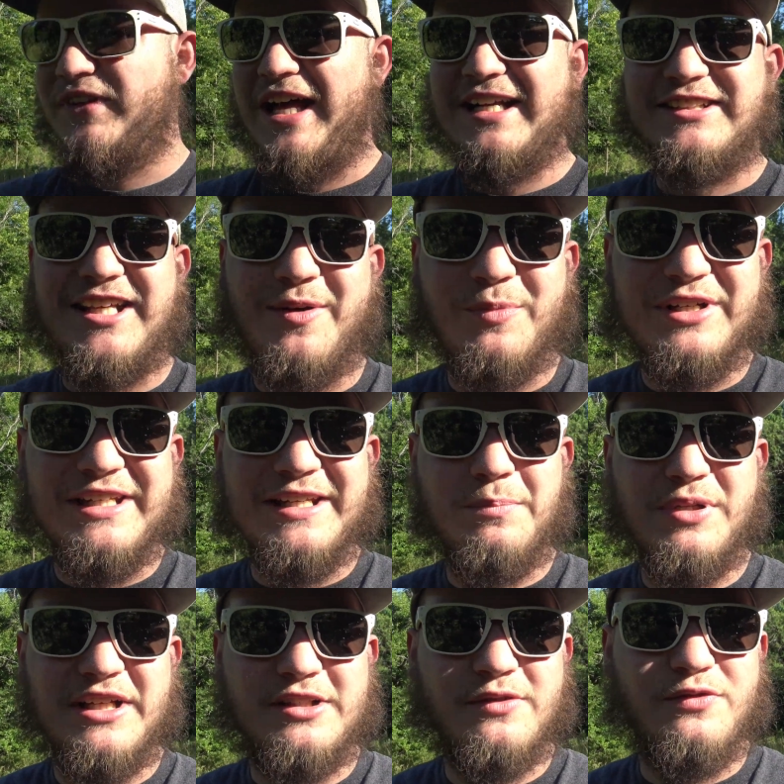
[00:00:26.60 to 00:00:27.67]
last time we did
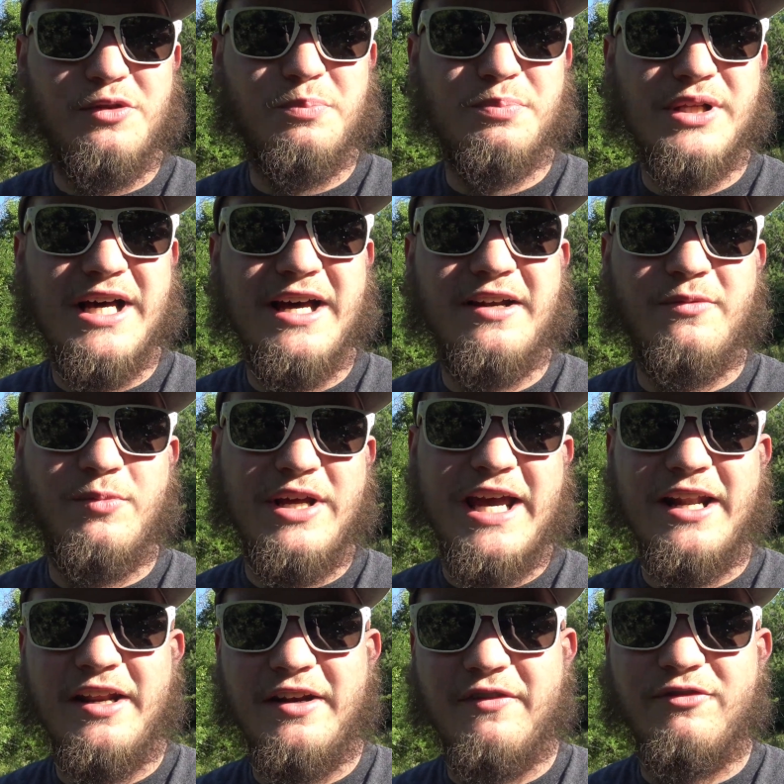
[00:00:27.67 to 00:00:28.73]
plant the food plot, we
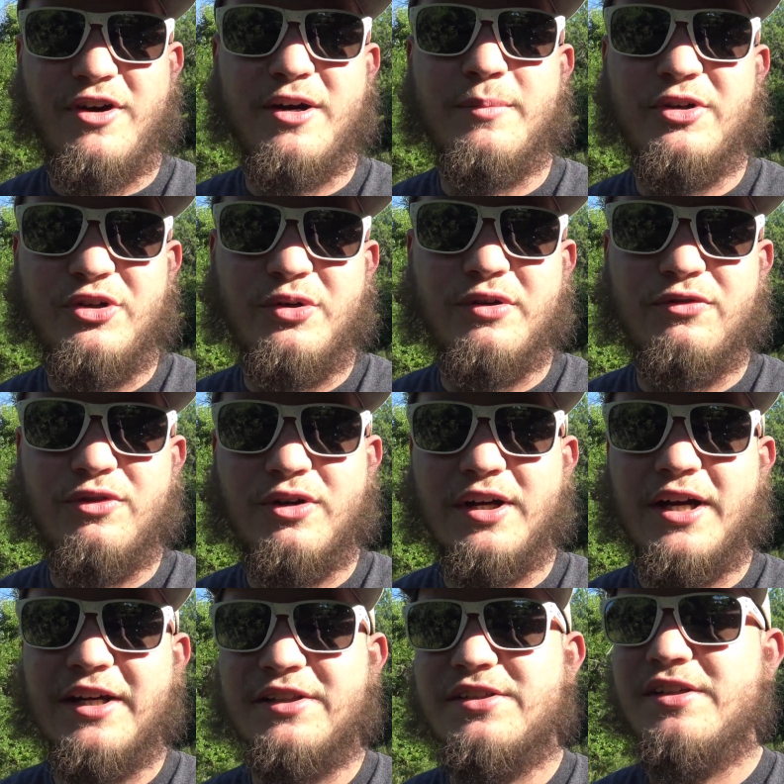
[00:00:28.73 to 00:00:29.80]
had a farmer do it for
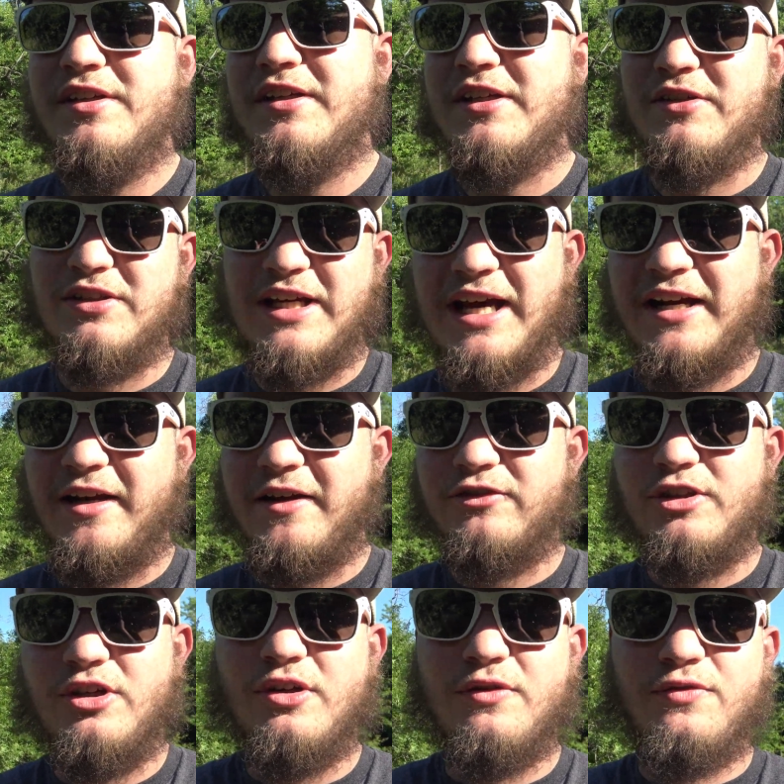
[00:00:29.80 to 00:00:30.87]
us. He was kind enough to
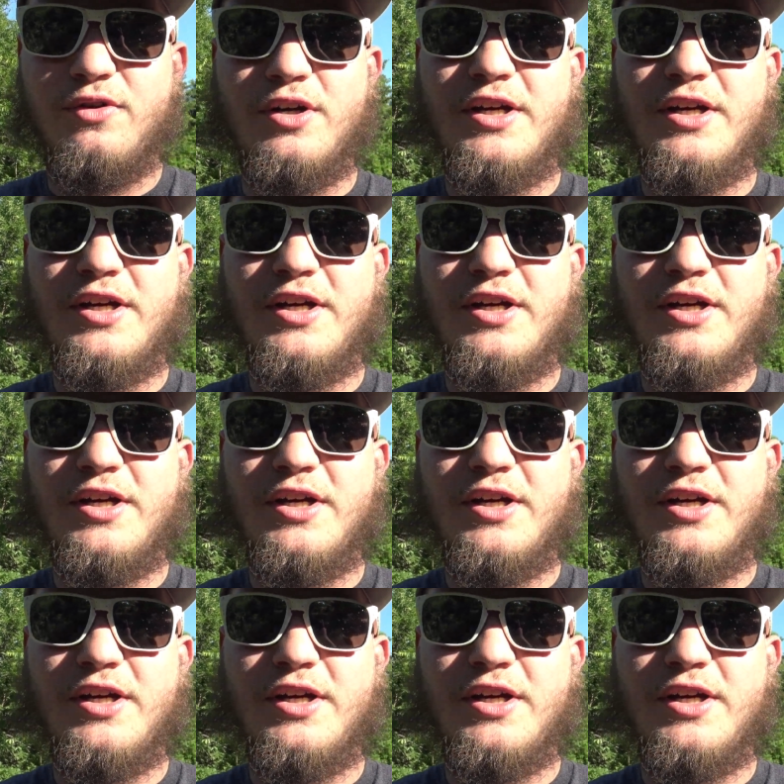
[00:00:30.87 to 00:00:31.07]
do it for